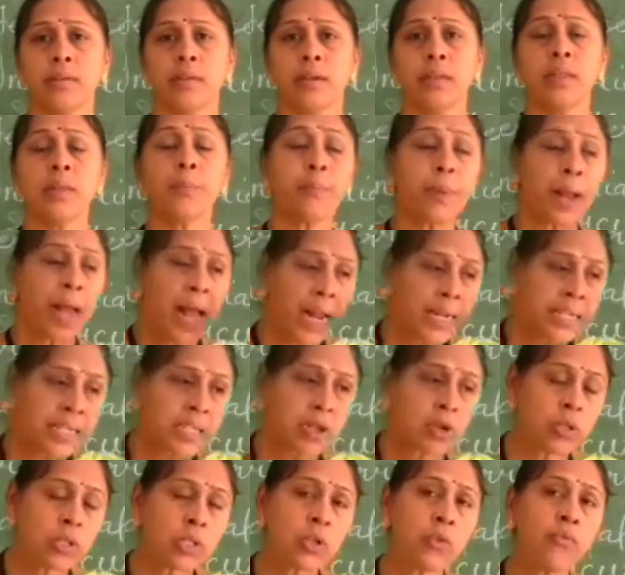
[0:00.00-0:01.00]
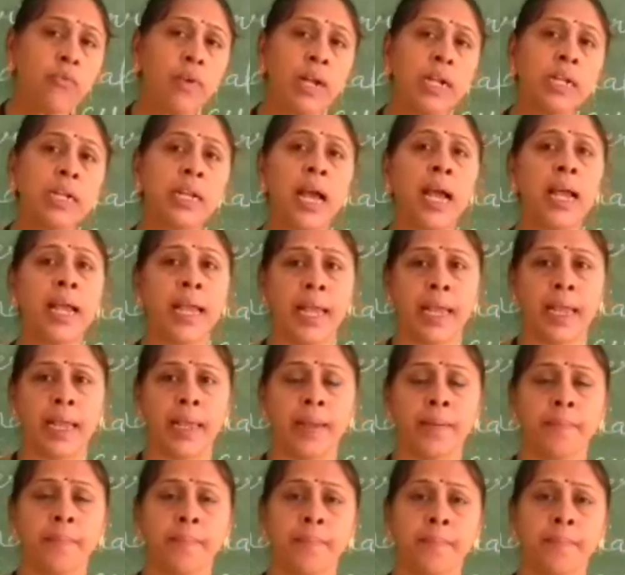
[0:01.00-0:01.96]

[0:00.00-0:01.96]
The plants also will die.